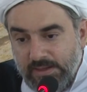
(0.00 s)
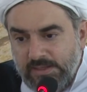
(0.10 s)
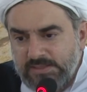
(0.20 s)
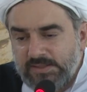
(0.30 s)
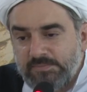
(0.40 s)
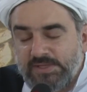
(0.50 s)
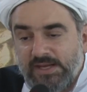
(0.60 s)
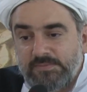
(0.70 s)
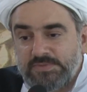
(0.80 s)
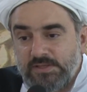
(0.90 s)

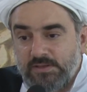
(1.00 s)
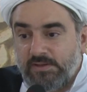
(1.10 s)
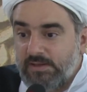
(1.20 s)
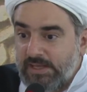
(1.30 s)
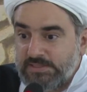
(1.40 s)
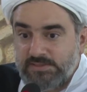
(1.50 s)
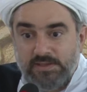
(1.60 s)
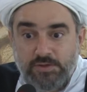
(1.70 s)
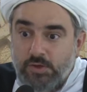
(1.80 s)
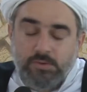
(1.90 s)
Sometimes it's
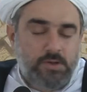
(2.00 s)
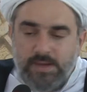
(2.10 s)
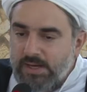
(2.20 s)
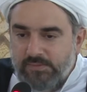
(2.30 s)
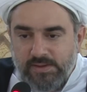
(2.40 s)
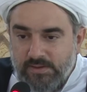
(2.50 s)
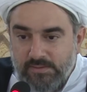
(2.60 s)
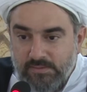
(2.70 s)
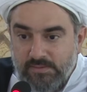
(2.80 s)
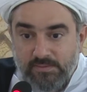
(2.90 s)
a no-go area,
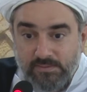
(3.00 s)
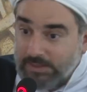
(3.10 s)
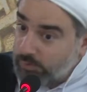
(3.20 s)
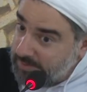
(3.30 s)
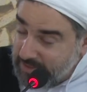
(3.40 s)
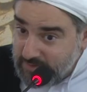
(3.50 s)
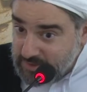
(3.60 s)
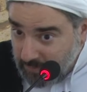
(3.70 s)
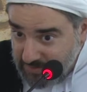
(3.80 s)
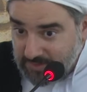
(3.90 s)
that would be
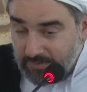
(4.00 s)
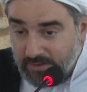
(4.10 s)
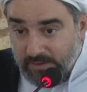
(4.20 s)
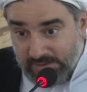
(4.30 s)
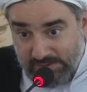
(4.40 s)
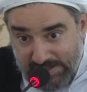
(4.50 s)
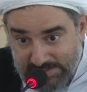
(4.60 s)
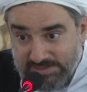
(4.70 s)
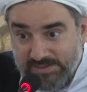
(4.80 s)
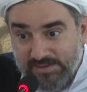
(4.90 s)
irresponsible
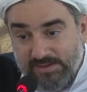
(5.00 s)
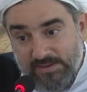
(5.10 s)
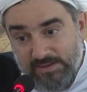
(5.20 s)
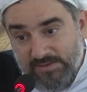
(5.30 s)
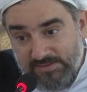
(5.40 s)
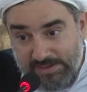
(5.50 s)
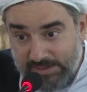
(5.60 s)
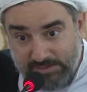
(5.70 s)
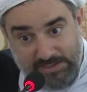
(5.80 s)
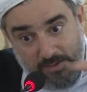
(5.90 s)
unless
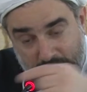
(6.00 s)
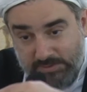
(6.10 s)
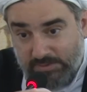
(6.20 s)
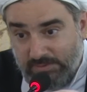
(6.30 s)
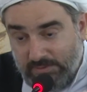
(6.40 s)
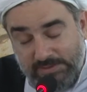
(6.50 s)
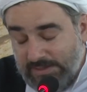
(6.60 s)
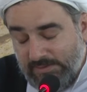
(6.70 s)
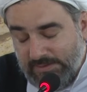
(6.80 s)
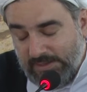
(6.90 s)
they
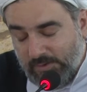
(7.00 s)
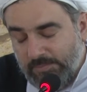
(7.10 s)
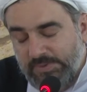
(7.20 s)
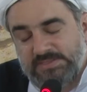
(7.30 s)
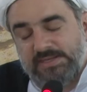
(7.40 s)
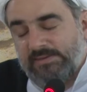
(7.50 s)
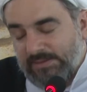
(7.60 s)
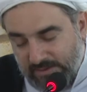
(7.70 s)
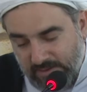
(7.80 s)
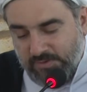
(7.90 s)
compensate
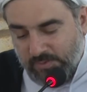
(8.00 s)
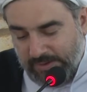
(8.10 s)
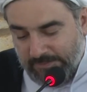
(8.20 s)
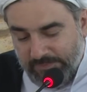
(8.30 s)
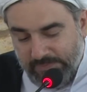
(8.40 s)
in another way.